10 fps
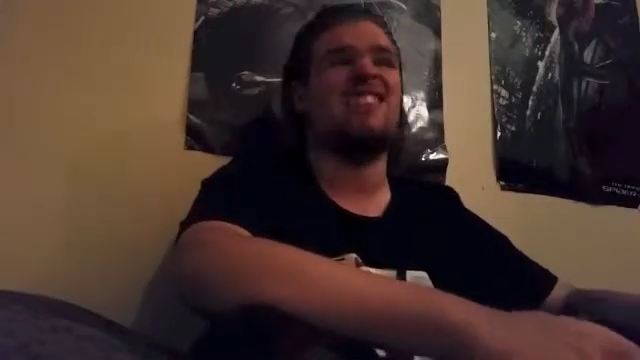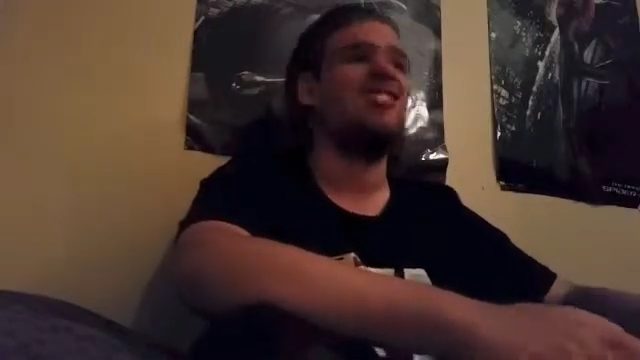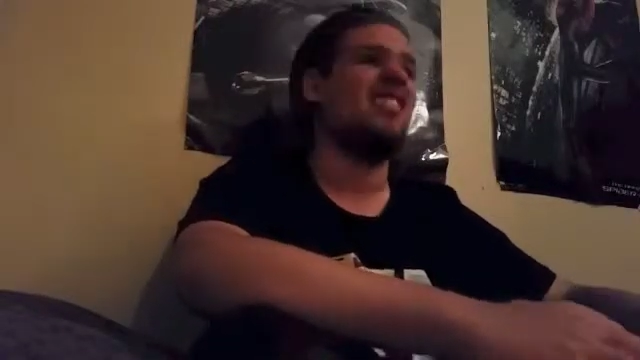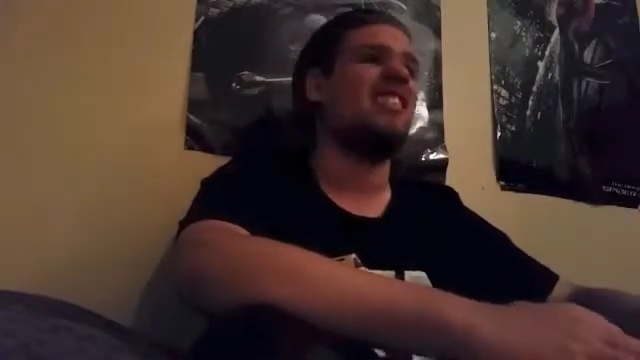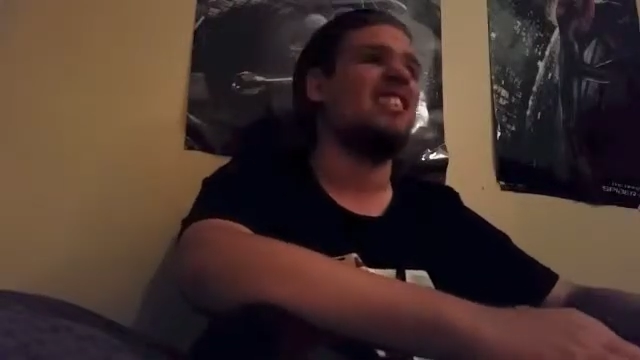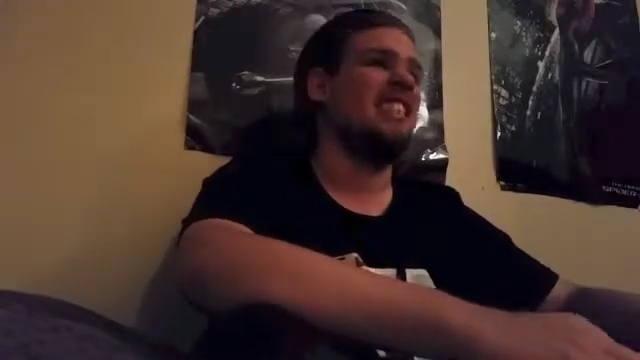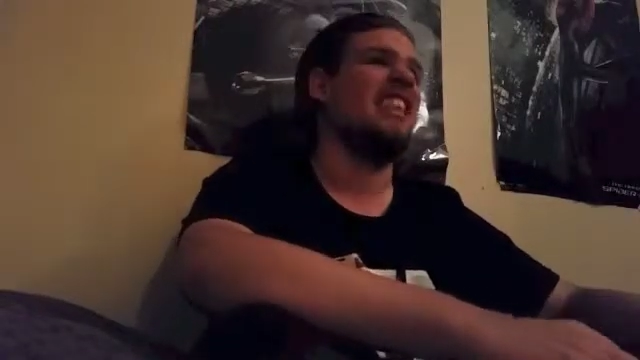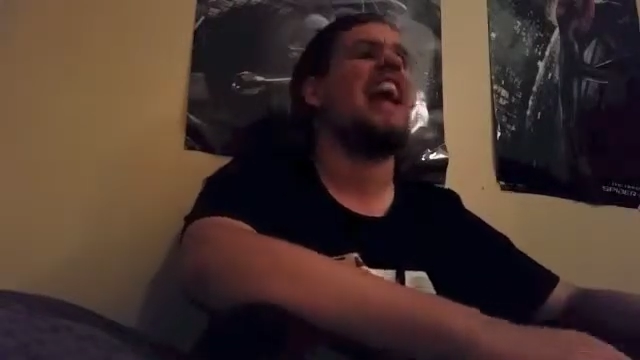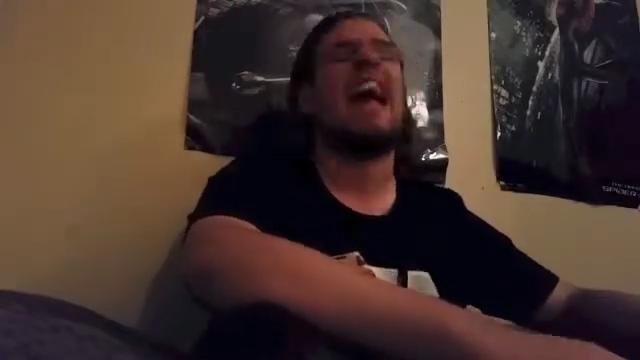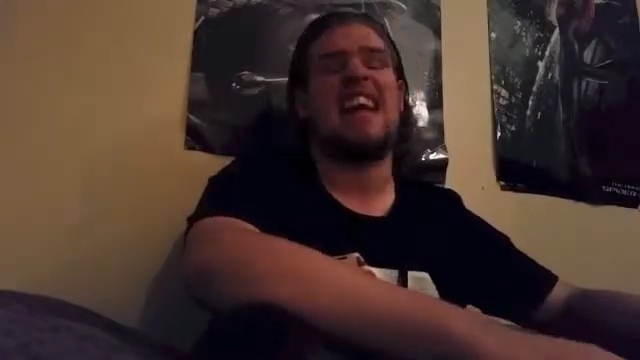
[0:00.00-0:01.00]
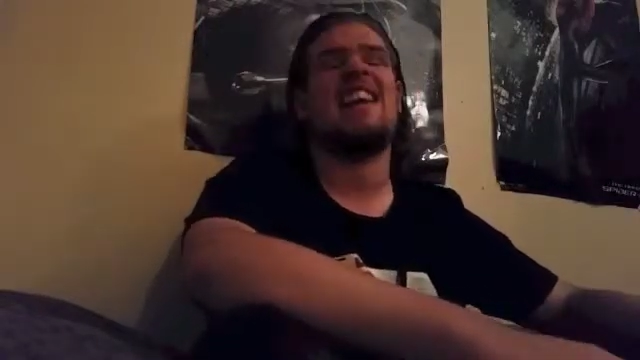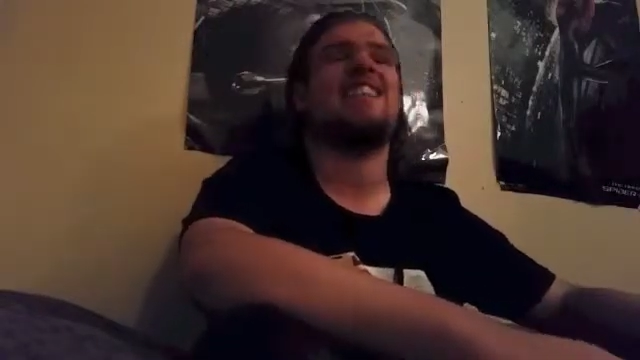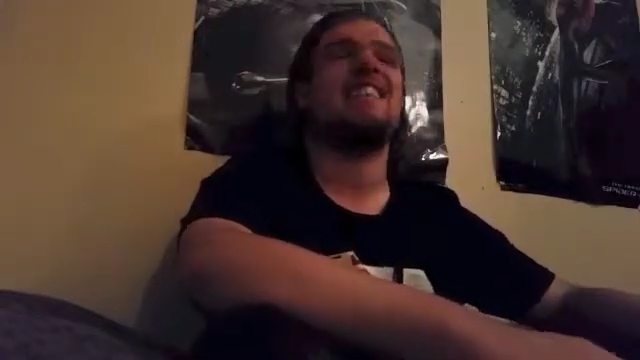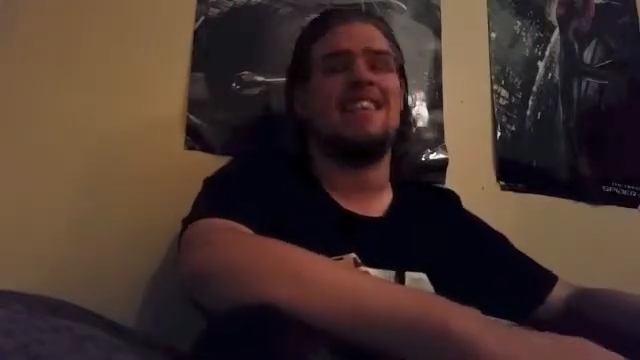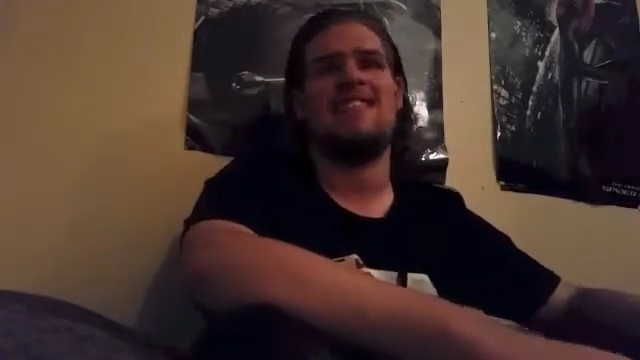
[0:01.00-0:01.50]
He really does. He
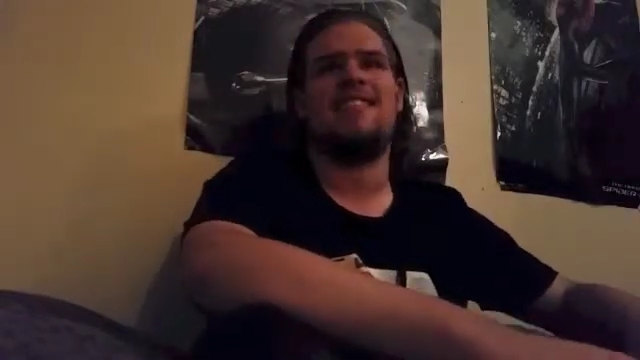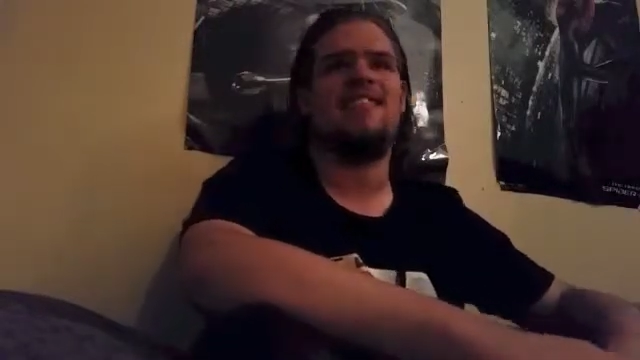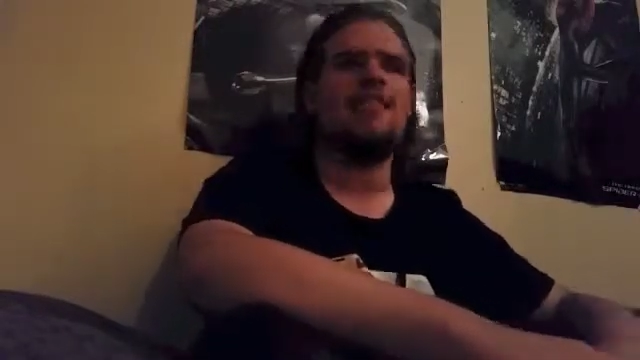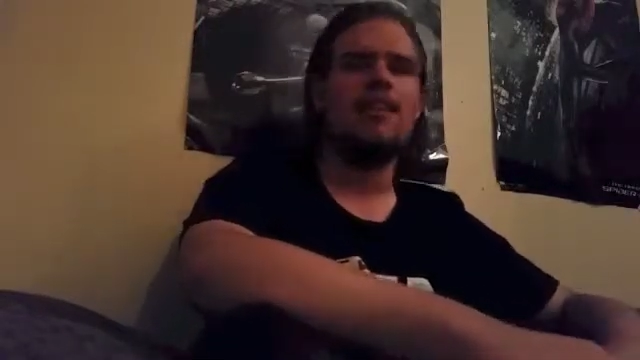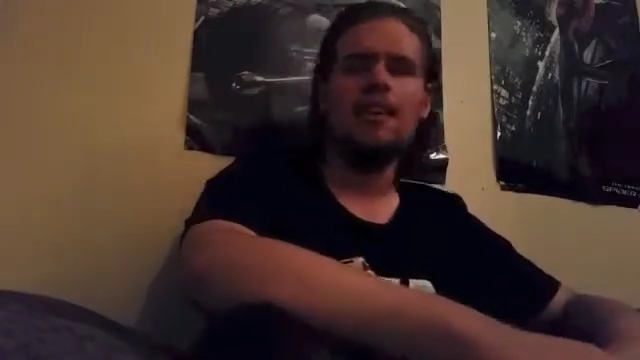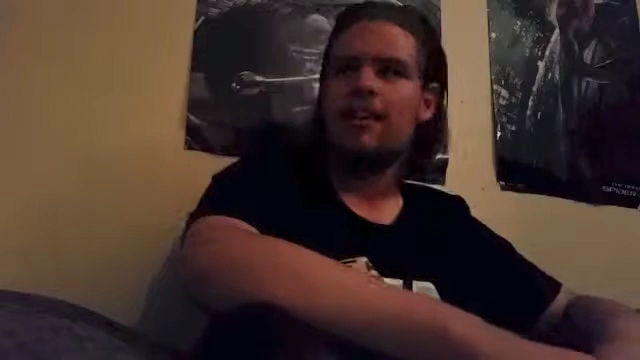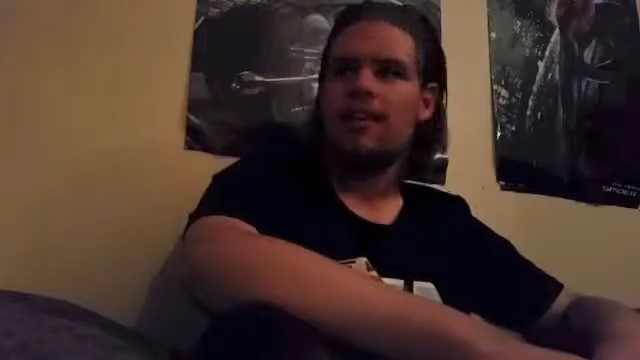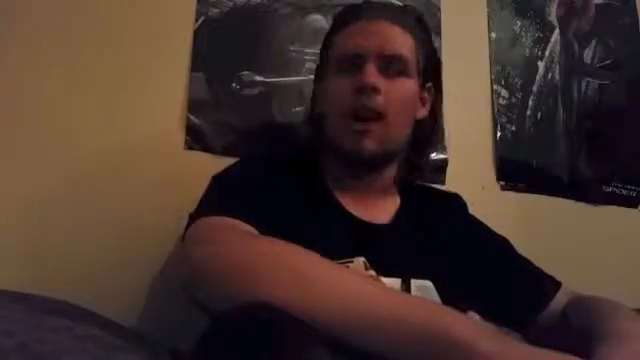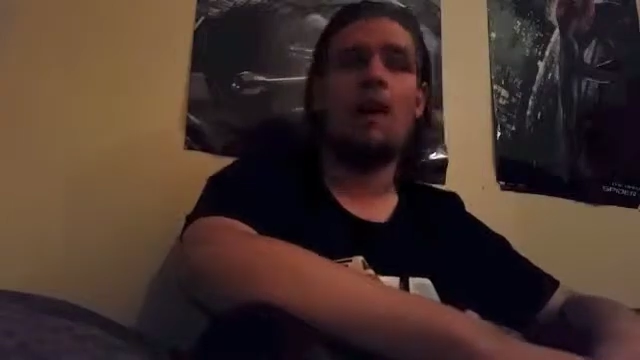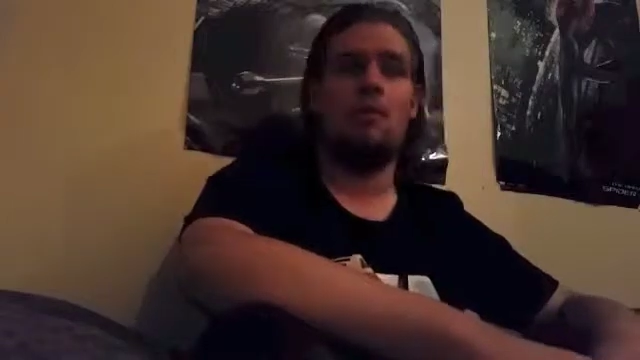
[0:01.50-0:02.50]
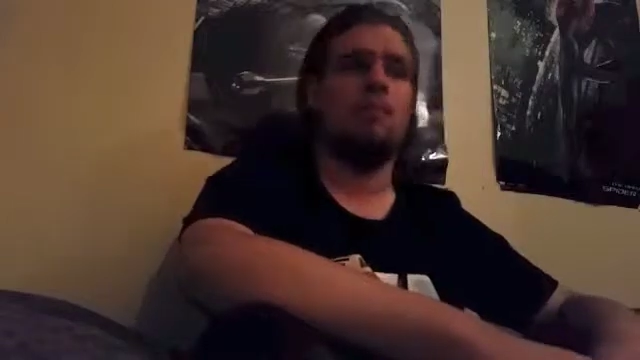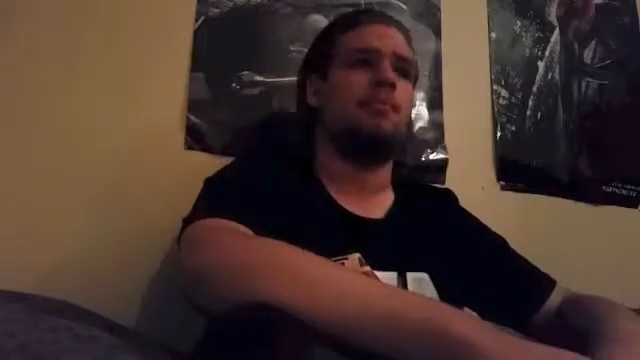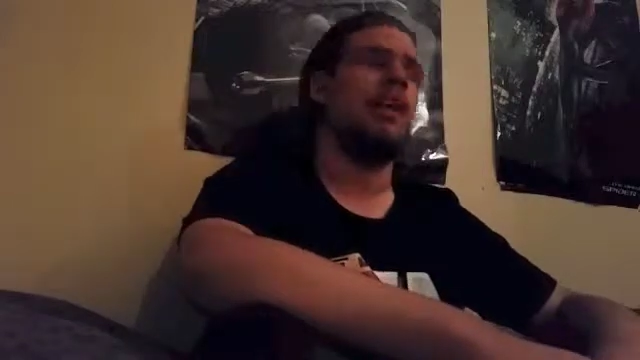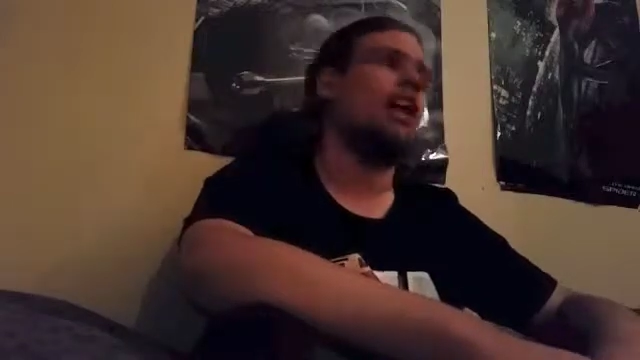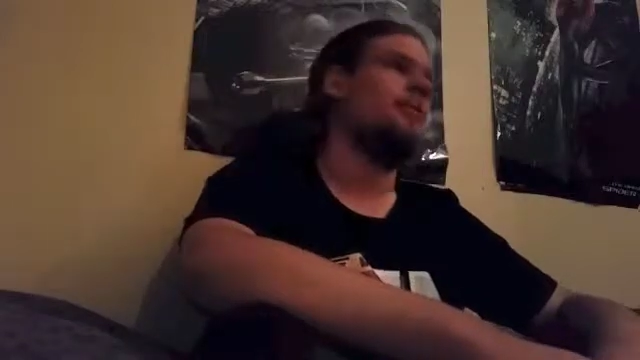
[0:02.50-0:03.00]
hates kids. I wouldn't
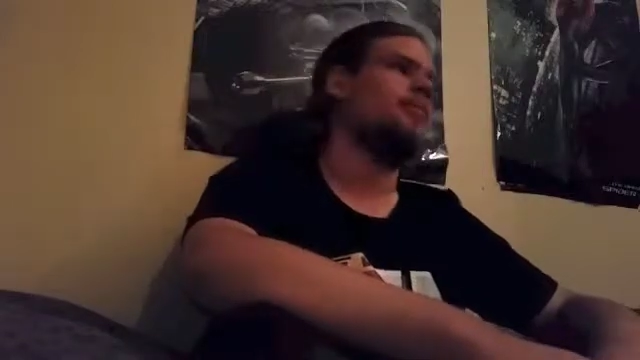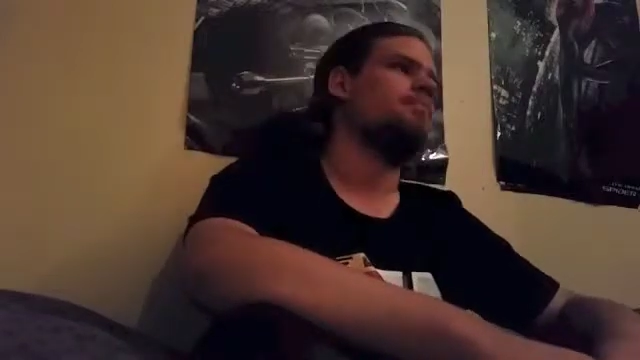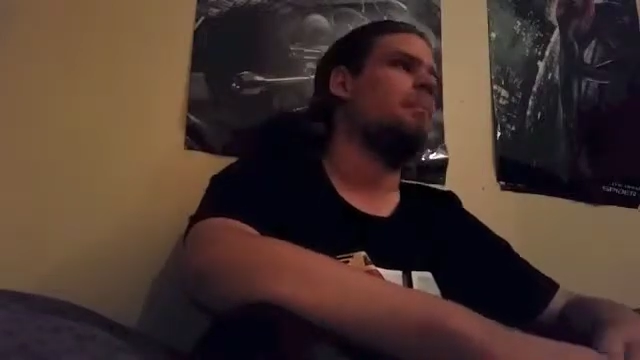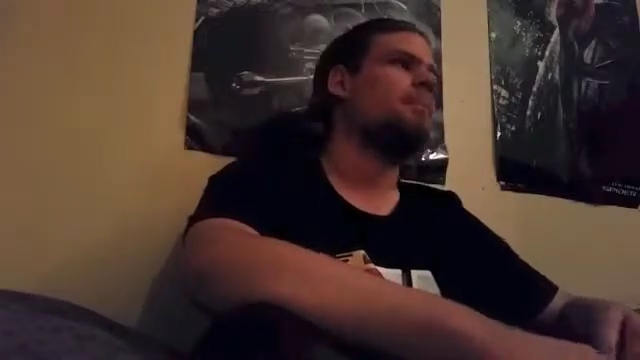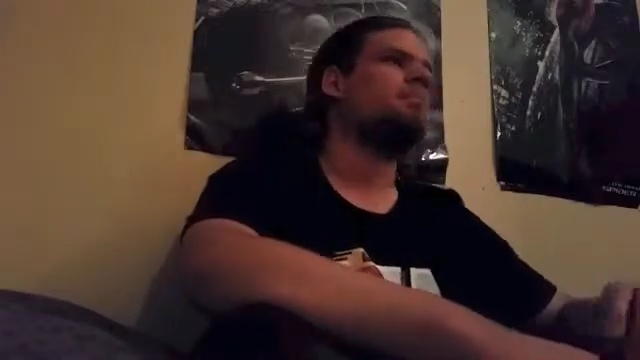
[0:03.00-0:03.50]
blame him.